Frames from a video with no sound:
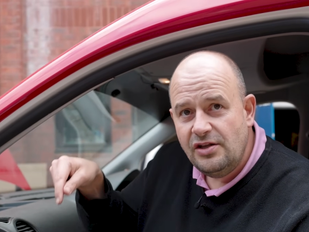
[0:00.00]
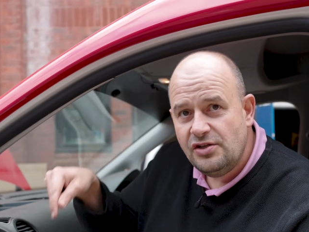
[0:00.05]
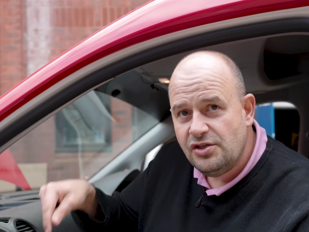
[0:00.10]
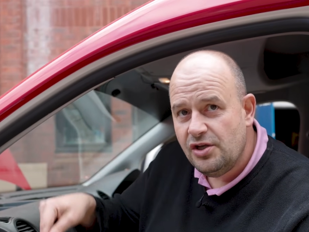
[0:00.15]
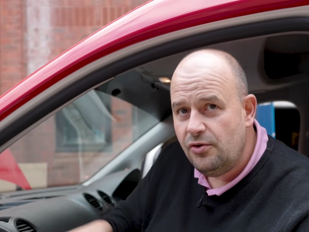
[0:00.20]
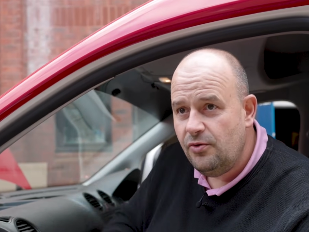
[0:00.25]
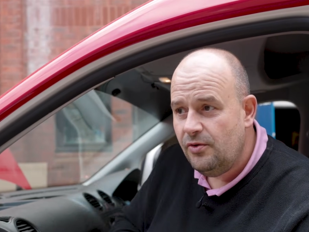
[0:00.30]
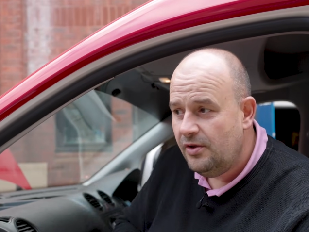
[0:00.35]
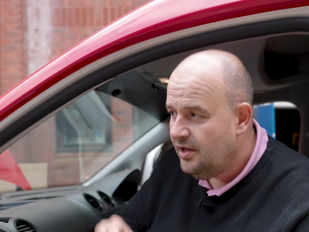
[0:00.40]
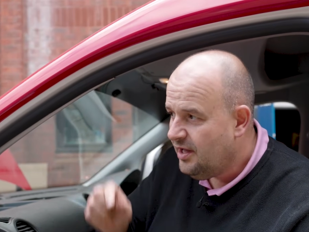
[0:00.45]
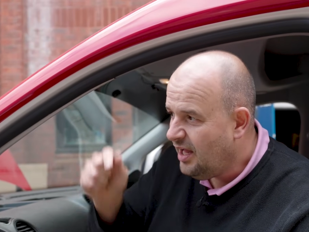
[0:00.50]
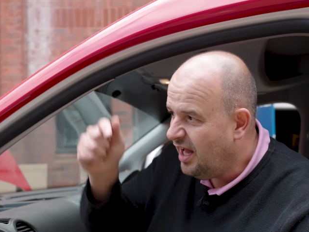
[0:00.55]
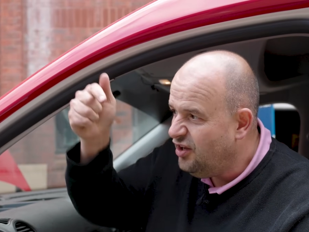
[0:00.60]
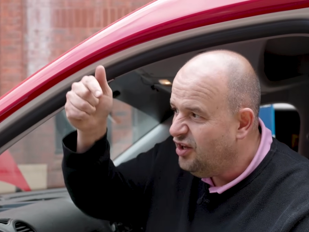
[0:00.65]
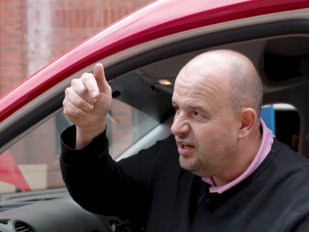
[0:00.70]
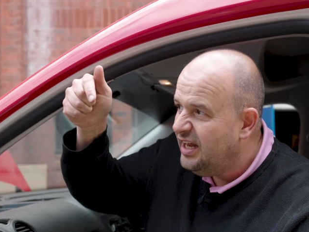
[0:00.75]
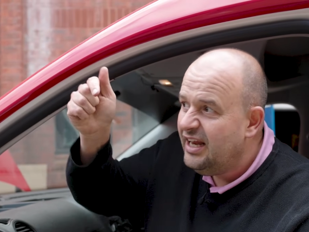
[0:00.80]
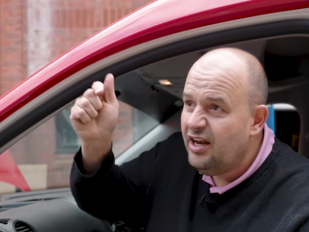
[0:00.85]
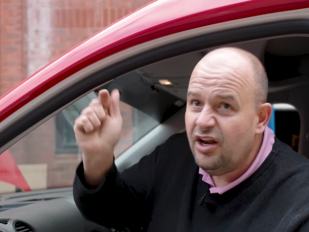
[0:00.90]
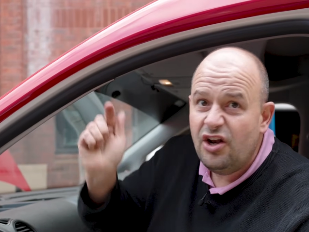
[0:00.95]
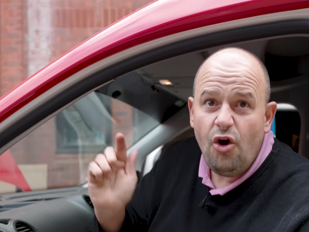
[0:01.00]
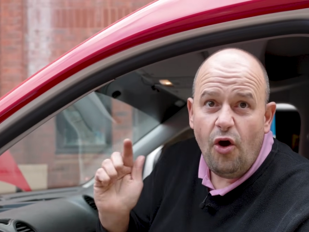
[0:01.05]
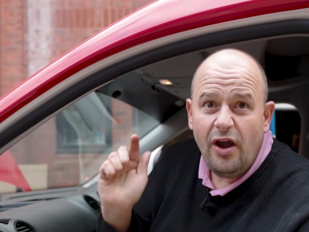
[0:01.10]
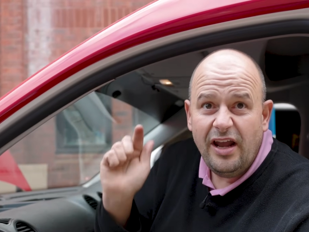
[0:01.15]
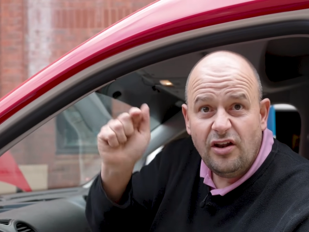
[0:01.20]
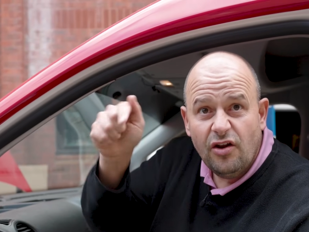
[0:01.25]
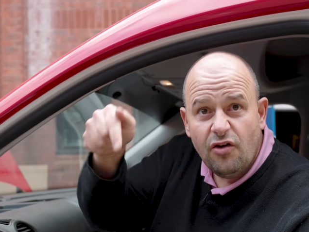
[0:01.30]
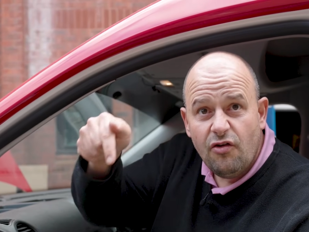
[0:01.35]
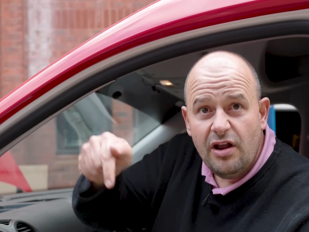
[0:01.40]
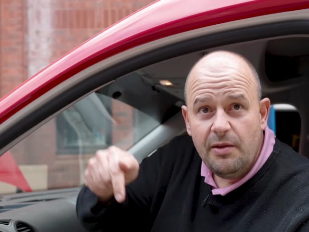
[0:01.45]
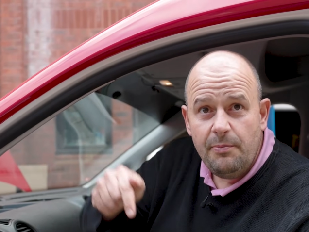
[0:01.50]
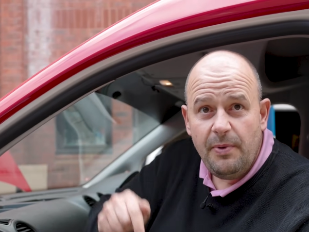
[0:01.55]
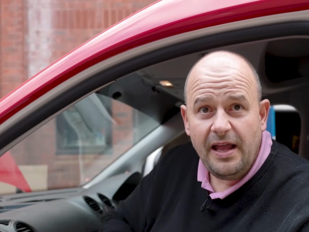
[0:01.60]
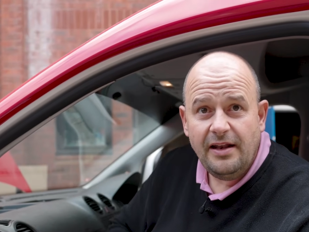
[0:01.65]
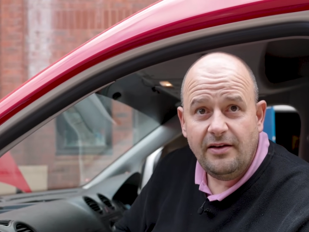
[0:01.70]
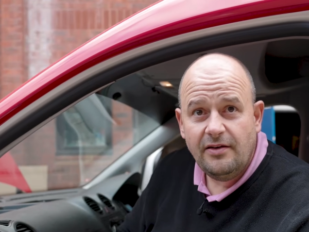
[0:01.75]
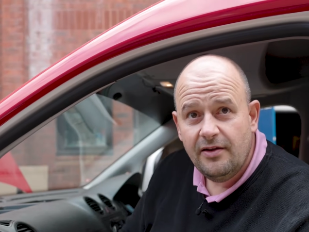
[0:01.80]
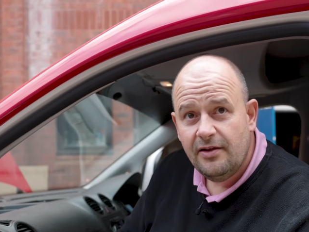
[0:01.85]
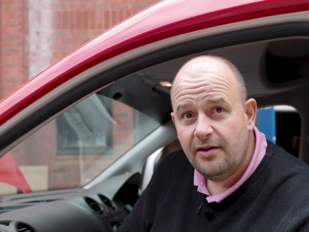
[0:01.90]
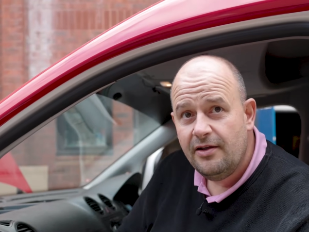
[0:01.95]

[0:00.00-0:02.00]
to, and you need a 90-degree bend,